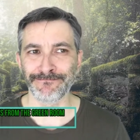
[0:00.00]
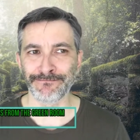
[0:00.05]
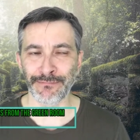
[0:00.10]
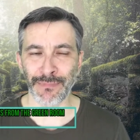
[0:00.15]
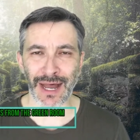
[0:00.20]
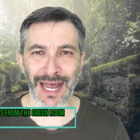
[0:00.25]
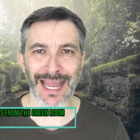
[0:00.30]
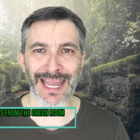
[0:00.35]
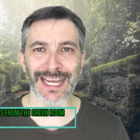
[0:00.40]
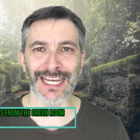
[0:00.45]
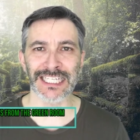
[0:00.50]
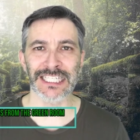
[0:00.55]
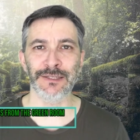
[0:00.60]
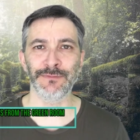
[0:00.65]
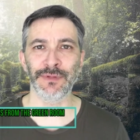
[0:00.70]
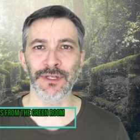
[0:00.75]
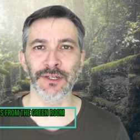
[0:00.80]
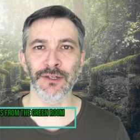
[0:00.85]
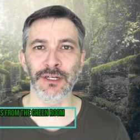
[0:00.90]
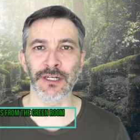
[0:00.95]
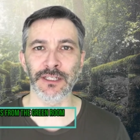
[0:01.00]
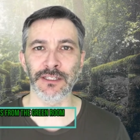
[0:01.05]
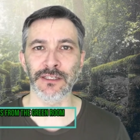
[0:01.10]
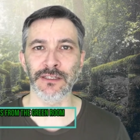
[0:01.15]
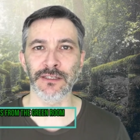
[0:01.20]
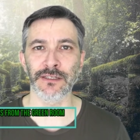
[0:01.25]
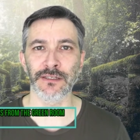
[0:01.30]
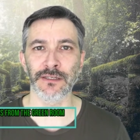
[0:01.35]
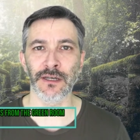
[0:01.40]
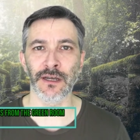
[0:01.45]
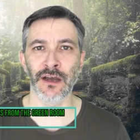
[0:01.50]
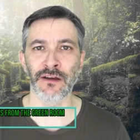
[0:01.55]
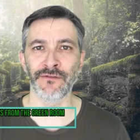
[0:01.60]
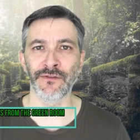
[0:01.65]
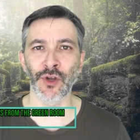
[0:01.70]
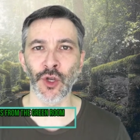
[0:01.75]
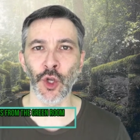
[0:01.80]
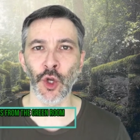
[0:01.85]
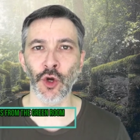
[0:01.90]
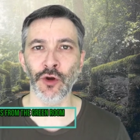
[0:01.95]
my experience of
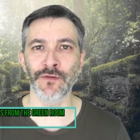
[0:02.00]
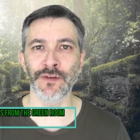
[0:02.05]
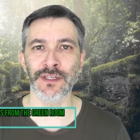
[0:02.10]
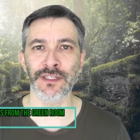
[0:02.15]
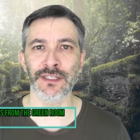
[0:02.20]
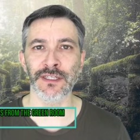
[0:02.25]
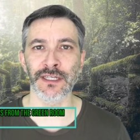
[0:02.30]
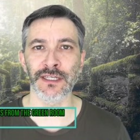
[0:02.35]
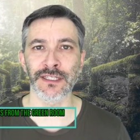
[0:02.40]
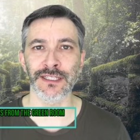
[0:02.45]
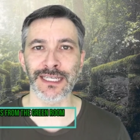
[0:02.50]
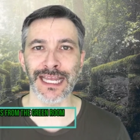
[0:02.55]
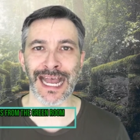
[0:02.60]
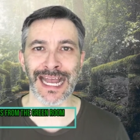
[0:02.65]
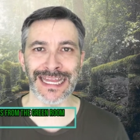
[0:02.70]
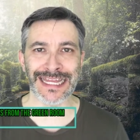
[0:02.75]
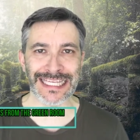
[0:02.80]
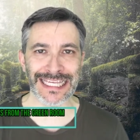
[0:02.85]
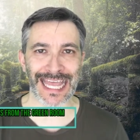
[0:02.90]
nervousness at